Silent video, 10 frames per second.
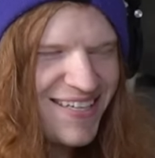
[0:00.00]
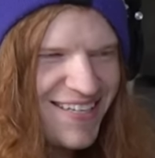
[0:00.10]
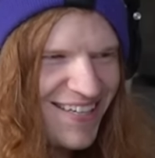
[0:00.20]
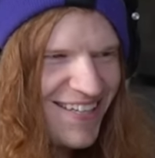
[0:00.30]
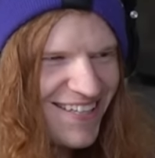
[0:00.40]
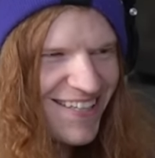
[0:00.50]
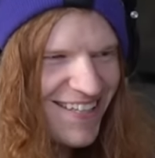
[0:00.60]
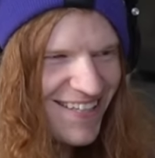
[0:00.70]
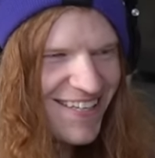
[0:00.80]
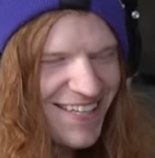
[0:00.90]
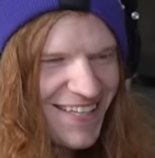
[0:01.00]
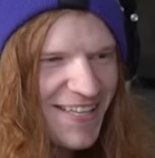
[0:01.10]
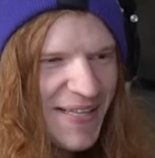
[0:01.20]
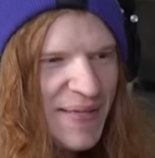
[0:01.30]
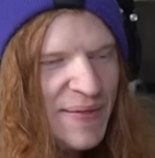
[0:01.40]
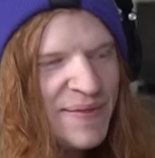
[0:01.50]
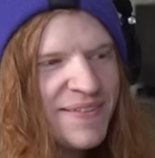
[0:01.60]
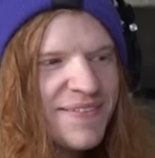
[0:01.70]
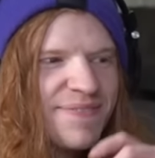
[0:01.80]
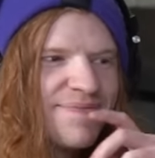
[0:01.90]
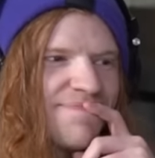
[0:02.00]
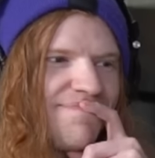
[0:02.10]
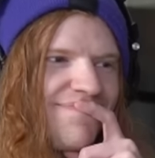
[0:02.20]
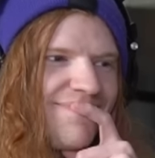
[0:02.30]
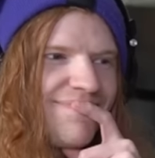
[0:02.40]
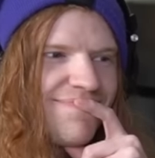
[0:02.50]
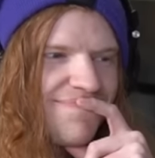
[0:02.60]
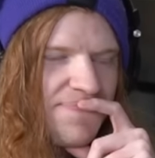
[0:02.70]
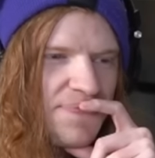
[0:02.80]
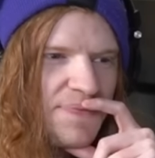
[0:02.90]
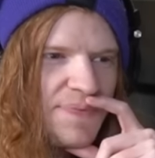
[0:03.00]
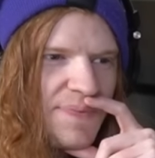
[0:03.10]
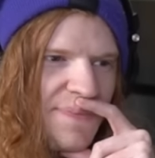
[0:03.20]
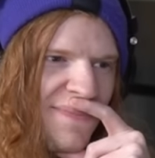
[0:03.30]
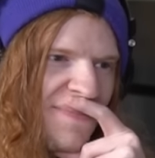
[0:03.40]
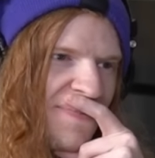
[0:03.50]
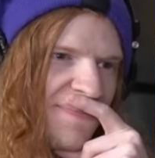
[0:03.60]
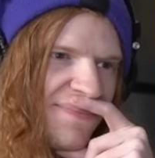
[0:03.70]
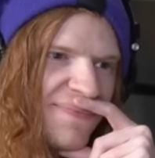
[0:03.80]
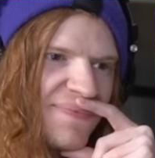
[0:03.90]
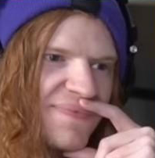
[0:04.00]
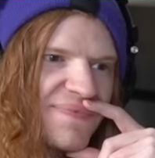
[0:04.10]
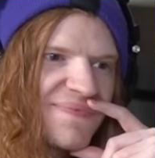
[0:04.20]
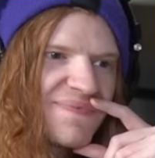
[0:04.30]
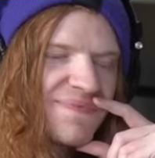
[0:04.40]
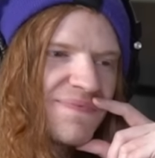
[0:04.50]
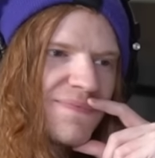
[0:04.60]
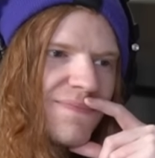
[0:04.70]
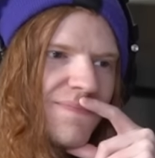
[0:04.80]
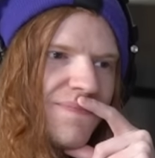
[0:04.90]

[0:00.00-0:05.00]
(silent)